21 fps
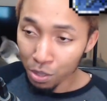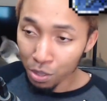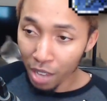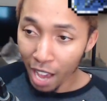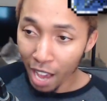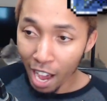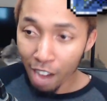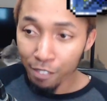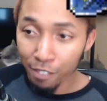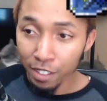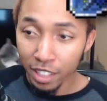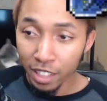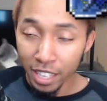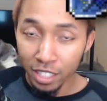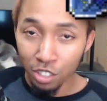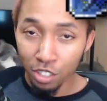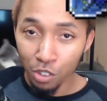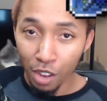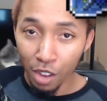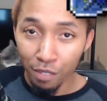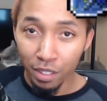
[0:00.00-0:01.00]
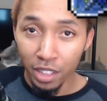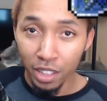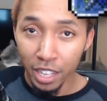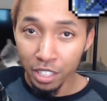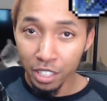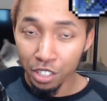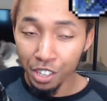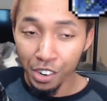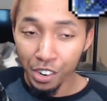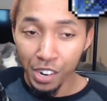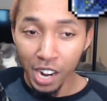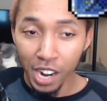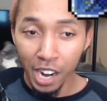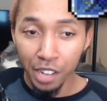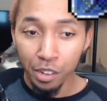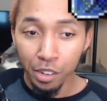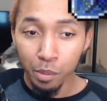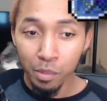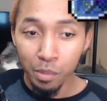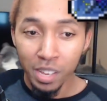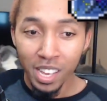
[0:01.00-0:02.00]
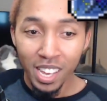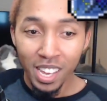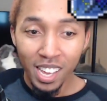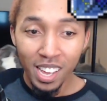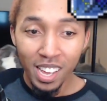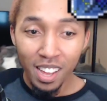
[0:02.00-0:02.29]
to have unless you have a legendary item.